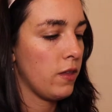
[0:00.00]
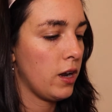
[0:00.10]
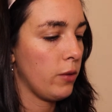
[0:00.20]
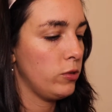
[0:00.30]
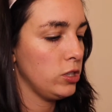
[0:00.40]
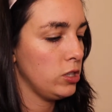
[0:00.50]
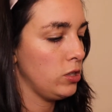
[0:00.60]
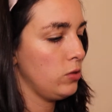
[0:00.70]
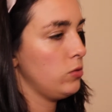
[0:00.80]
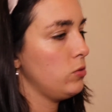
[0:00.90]
then I will
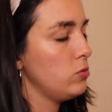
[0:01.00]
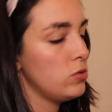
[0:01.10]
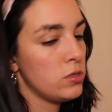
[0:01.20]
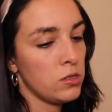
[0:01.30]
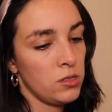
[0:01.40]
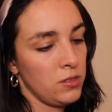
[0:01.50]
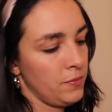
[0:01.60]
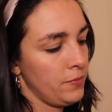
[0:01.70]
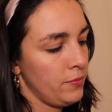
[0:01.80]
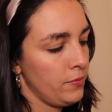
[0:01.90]
use
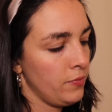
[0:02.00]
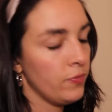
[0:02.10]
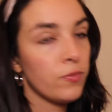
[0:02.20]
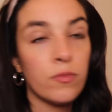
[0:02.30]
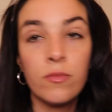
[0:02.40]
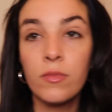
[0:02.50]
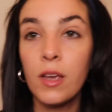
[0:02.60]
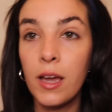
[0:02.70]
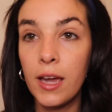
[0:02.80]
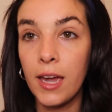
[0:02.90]

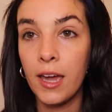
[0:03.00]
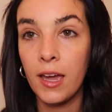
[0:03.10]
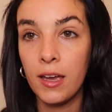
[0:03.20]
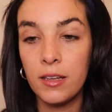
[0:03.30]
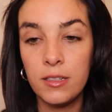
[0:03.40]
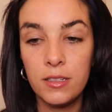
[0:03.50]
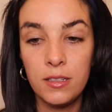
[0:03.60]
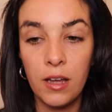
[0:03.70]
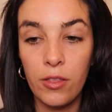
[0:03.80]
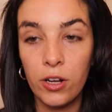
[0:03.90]

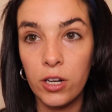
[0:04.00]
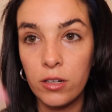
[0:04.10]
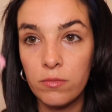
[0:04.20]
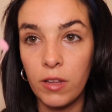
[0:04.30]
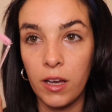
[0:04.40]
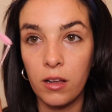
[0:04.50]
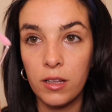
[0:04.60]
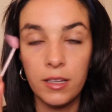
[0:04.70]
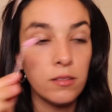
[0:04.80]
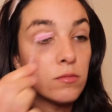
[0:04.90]
another like
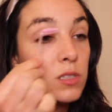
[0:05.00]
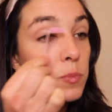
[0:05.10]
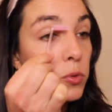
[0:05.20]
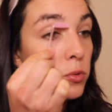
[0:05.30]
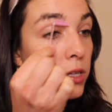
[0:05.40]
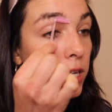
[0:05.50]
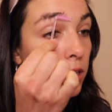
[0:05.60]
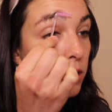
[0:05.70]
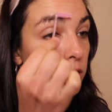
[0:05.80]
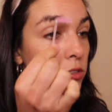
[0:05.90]
clean
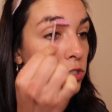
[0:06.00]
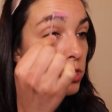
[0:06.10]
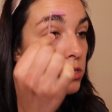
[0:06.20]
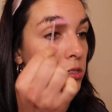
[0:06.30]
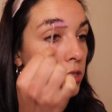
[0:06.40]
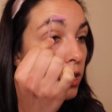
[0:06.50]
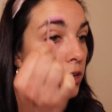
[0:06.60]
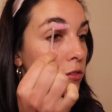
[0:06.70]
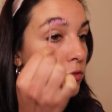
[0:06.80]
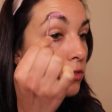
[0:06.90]
spoolie just to kind
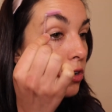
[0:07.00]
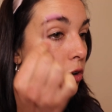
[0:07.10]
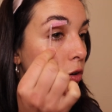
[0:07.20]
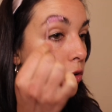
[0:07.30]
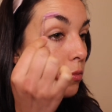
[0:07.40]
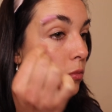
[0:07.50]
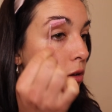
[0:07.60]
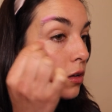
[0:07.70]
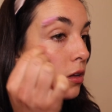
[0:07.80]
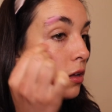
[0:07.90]
of comb
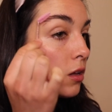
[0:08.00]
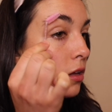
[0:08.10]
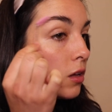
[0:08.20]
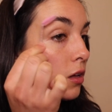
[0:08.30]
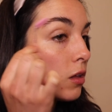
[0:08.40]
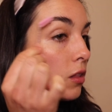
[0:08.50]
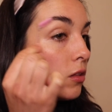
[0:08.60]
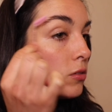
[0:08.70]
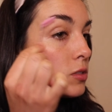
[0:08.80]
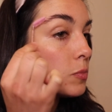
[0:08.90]

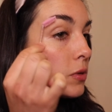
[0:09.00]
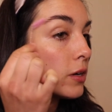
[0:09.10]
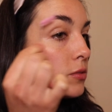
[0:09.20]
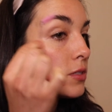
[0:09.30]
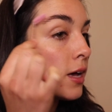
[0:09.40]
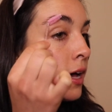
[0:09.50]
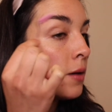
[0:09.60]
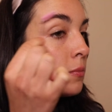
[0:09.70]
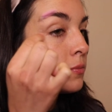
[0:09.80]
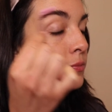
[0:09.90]
those brows up.